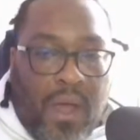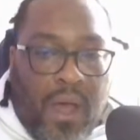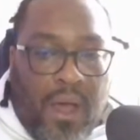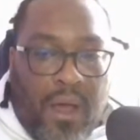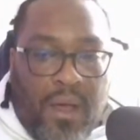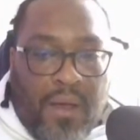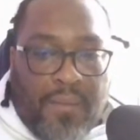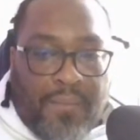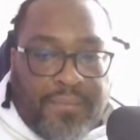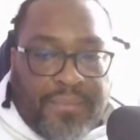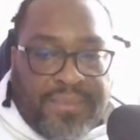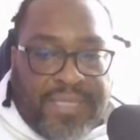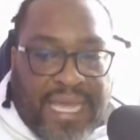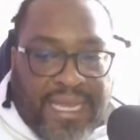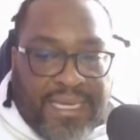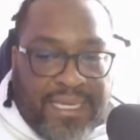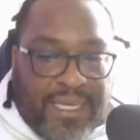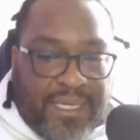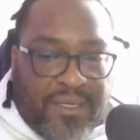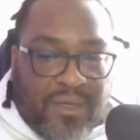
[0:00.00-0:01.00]

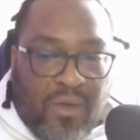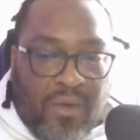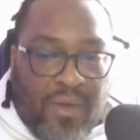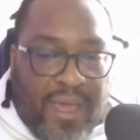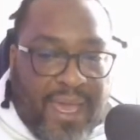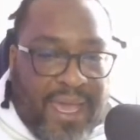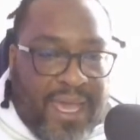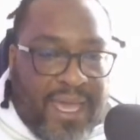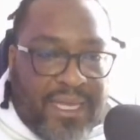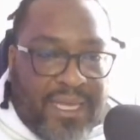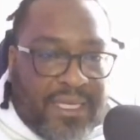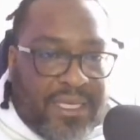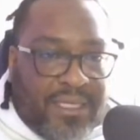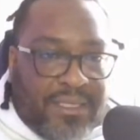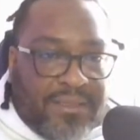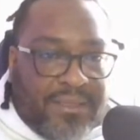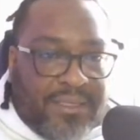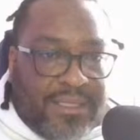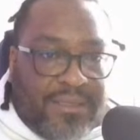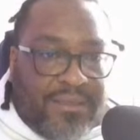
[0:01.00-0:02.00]
they need to go ahead
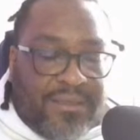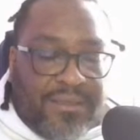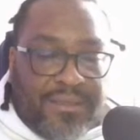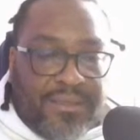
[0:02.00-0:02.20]
and...